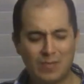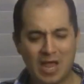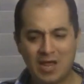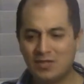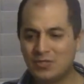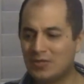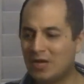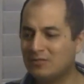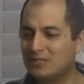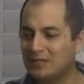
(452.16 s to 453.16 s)
May
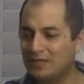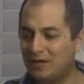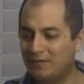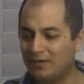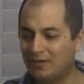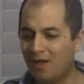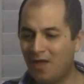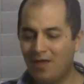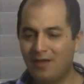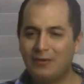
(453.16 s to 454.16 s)
2011.
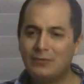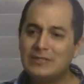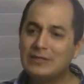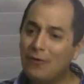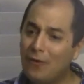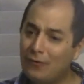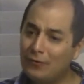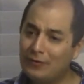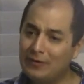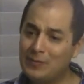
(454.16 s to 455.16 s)
It was an
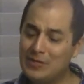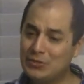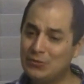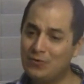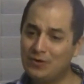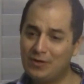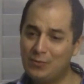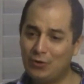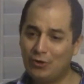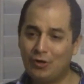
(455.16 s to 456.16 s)
honor and a pleasure
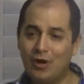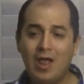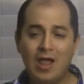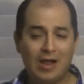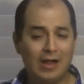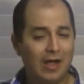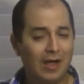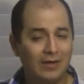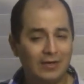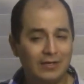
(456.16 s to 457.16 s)
working with her. I
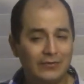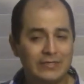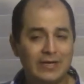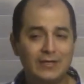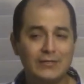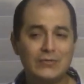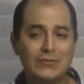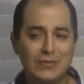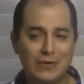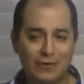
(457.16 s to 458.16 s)
had a little time to
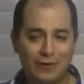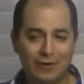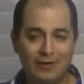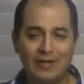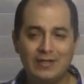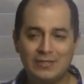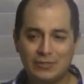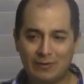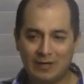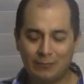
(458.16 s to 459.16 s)
know her and
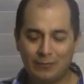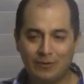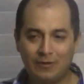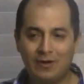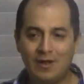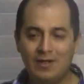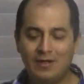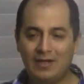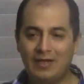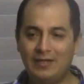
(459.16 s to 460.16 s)
interact with her,
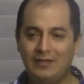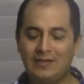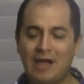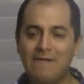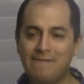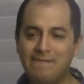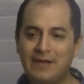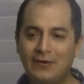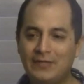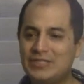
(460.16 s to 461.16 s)
and I
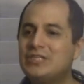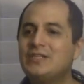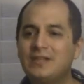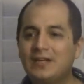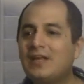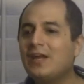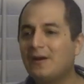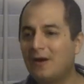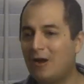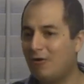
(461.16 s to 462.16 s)
felt that she didn't
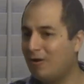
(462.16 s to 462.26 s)
care